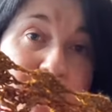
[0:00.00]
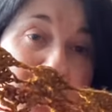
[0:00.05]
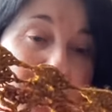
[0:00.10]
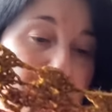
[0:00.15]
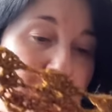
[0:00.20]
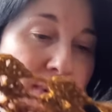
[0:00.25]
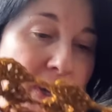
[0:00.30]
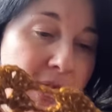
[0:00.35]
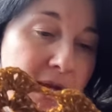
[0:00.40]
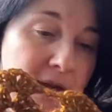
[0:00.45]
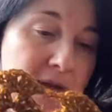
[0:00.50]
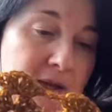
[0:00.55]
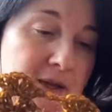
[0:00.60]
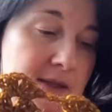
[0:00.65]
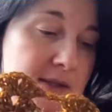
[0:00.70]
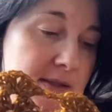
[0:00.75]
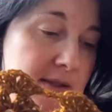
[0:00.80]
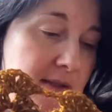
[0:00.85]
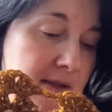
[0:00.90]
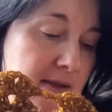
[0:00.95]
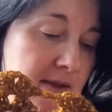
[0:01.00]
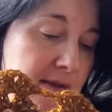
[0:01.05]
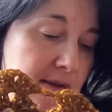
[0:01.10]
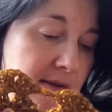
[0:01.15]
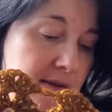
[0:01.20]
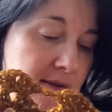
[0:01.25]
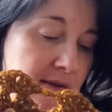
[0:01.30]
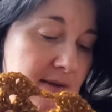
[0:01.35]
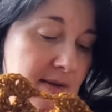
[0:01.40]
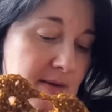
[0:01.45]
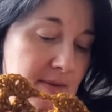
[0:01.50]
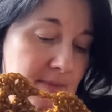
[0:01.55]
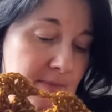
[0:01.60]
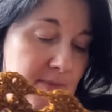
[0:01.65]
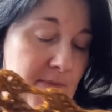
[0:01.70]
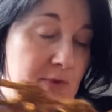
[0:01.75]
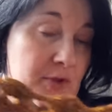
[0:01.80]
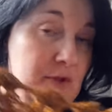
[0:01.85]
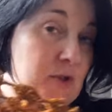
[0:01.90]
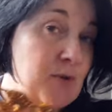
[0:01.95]
bigger blanket,
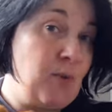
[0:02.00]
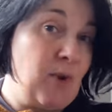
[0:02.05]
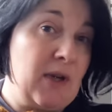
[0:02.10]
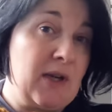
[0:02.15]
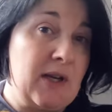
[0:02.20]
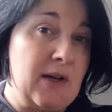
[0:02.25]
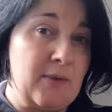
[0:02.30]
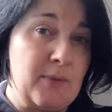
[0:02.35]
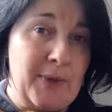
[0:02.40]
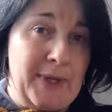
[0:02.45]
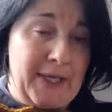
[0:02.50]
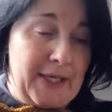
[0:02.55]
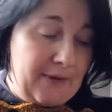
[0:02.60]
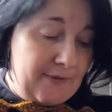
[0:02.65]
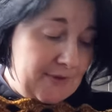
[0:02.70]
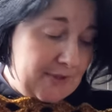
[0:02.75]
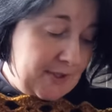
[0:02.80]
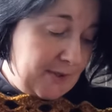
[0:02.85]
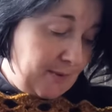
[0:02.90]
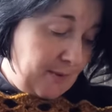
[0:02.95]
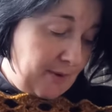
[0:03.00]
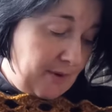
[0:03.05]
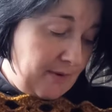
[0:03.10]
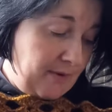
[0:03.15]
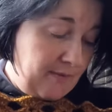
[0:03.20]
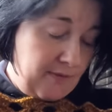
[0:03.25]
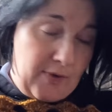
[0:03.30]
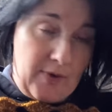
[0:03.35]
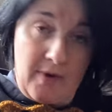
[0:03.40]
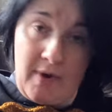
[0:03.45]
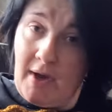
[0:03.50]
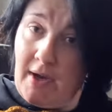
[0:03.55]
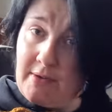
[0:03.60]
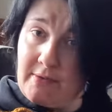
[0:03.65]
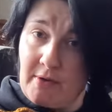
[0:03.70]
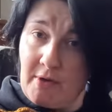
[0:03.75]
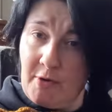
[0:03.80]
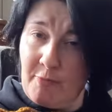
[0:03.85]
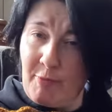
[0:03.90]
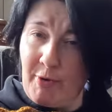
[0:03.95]
or she will have when I give it to her for
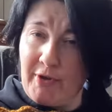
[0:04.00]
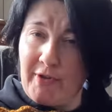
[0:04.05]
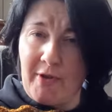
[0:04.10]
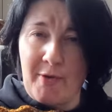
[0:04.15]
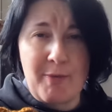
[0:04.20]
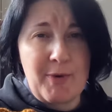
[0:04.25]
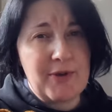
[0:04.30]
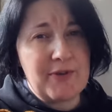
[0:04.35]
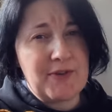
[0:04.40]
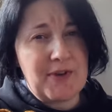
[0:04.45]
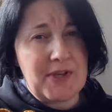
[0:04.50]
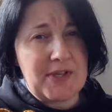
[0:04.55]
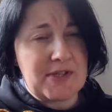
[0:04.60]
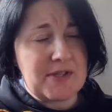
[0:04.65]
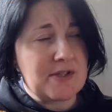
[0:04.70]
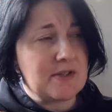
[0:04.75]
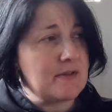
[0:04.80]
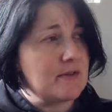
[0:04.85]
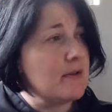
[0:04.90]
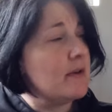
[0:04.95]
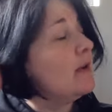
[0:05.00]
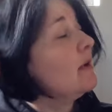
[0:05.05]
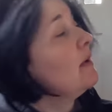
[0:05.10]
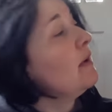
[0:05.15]
either her birthday's in